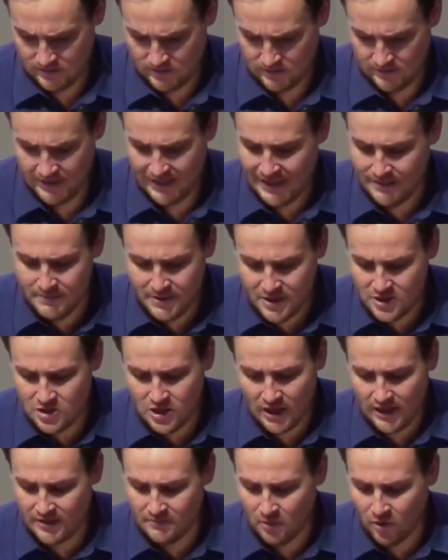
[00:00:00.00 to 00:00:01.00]
The image
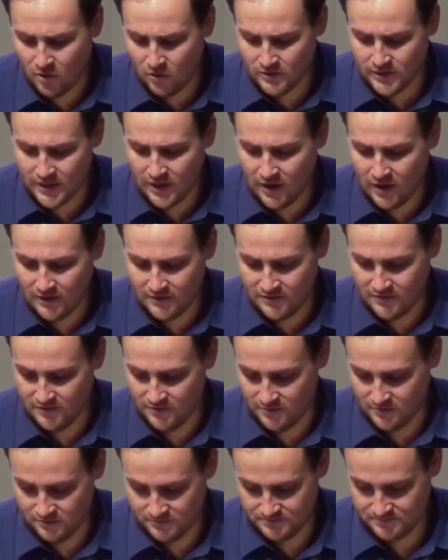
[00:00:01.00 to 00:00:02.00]
I am holding on
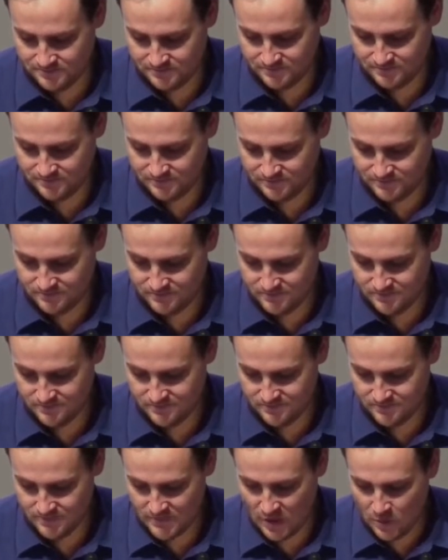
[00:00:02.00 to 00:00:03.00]
to.
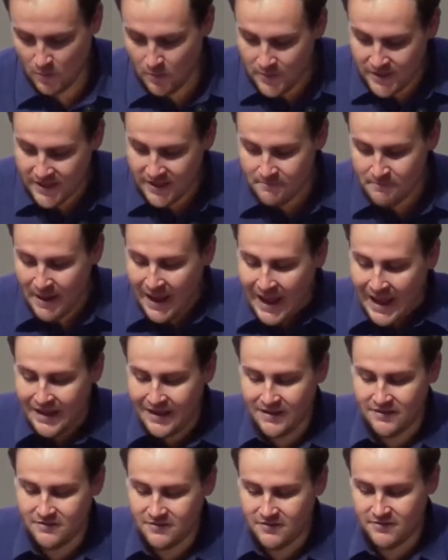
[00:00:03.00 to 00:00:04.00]
When we get back
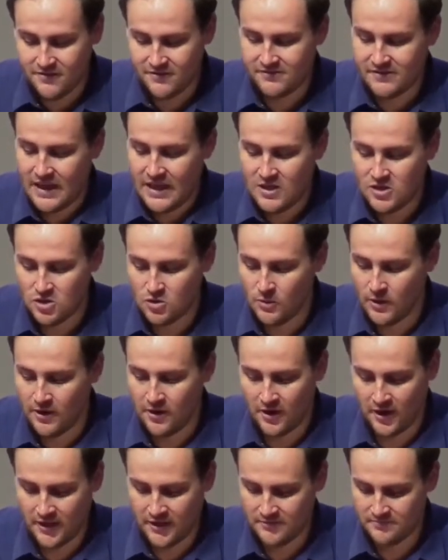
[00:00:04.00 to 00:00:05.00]
into the
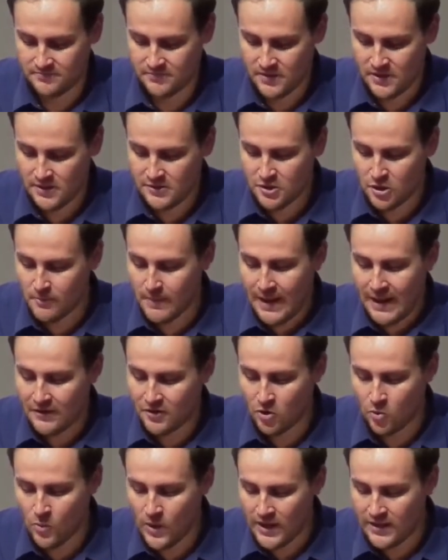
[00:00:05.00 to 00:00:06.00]
sanctuary, no
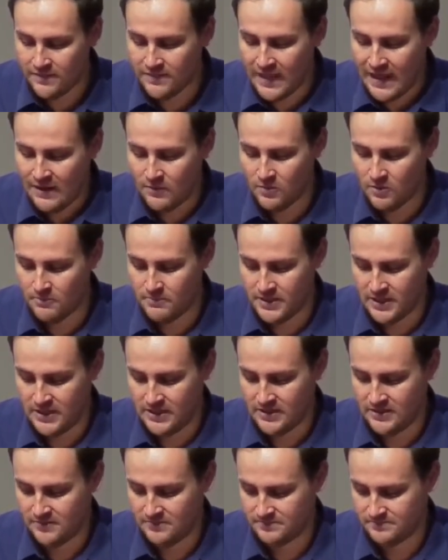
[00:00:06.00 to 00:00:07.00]
matter when that will be,
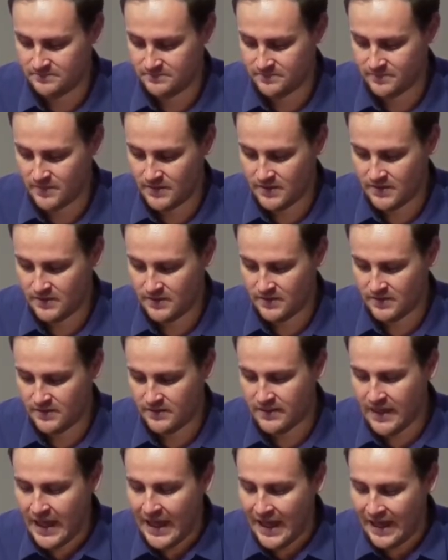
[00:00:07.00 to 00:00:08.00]

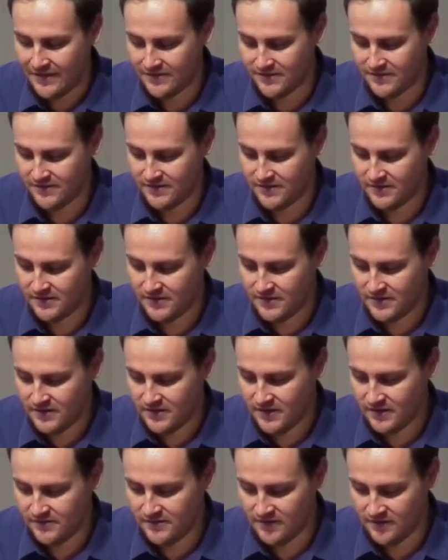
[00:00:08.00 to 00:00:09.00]
that
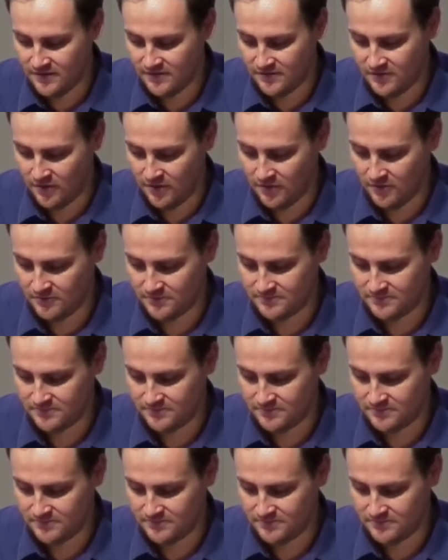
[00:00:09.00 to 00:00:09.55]
is Easter.